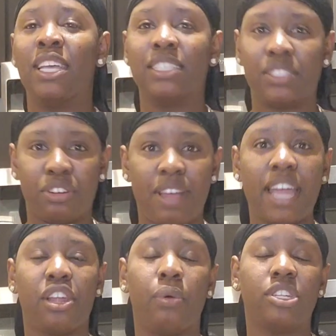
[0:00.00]
so right
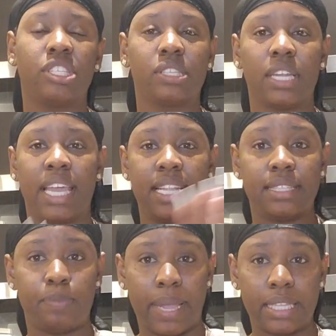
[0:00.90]
now we're just gonna
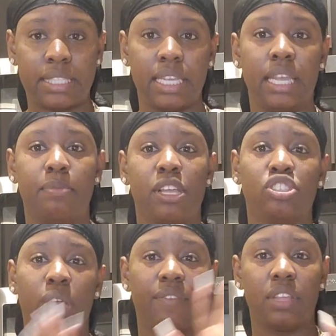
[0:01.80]
inspect it, make
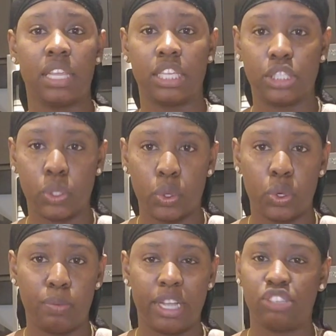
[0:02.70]
sure everything is
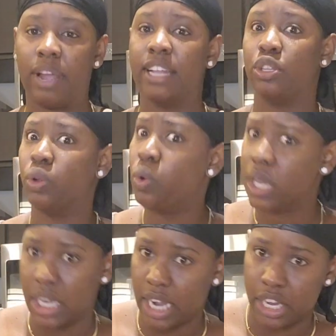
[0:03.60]
good, make sure I don't
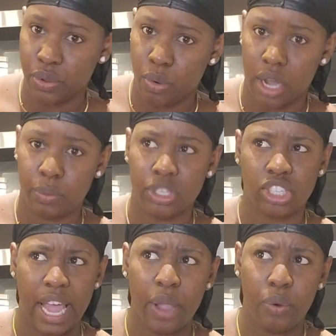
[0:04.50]
need a new one, which
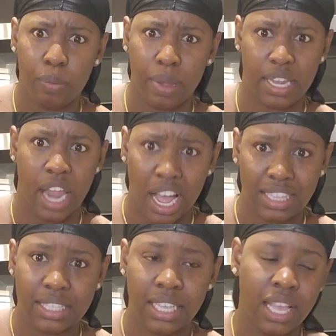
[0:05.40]
I hope not
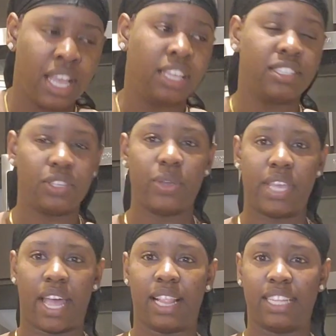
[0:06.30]
so
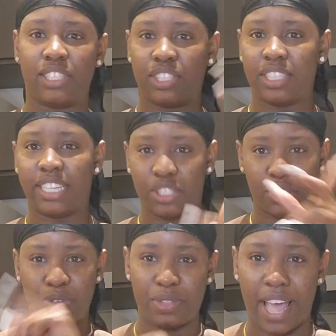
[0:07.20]
yeah let's let's go
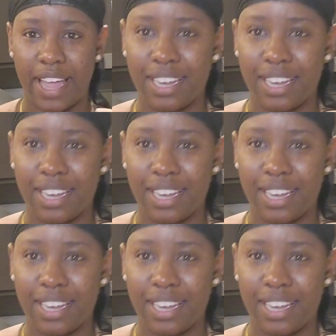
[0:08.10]
do that